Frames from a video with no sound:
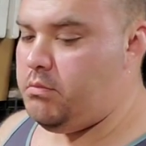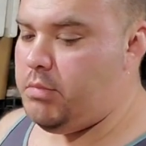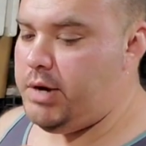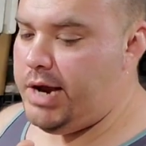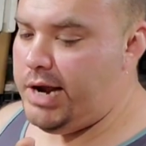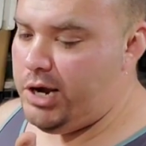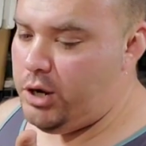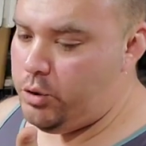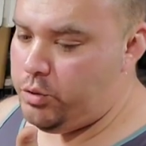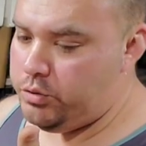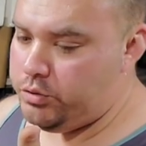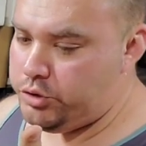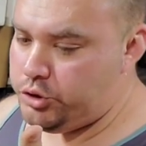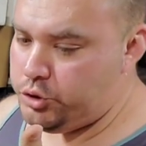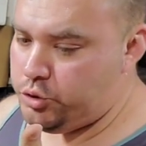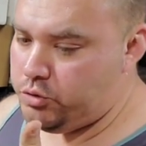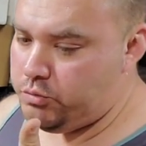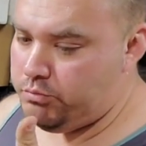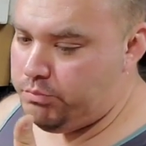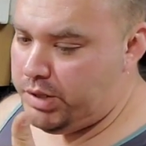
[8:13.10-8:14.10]
Hello,
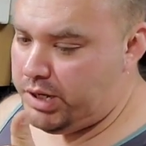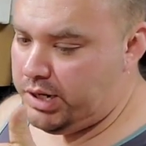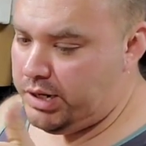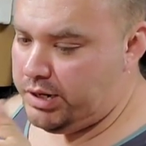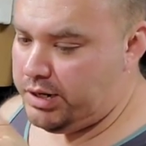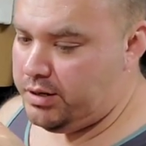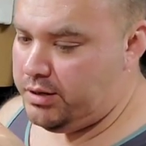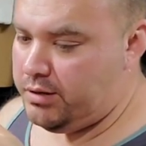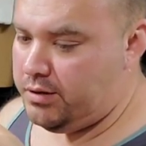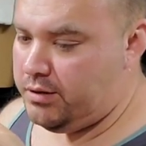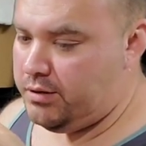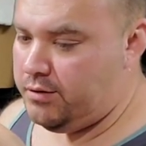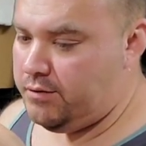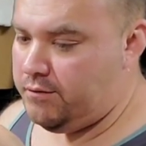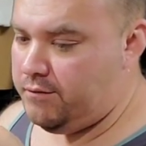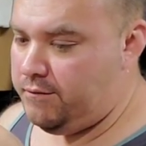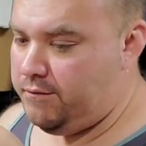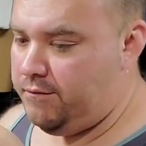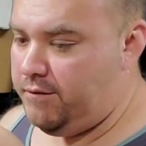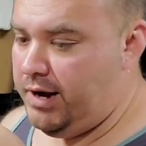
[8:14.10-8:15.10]
Junebug.
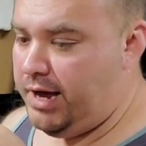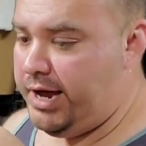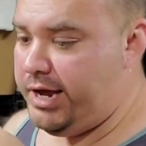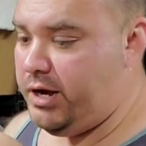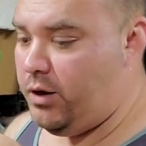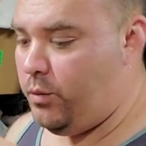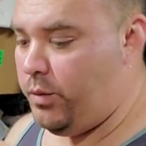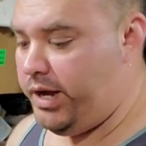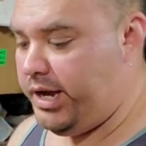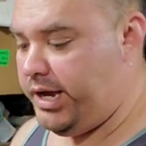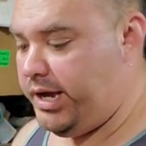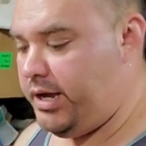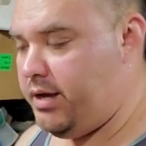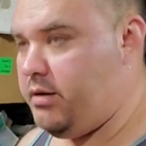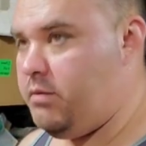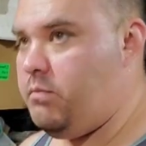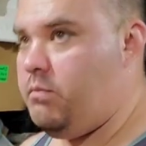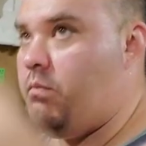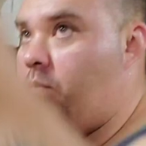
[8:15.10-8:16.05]
Fly away.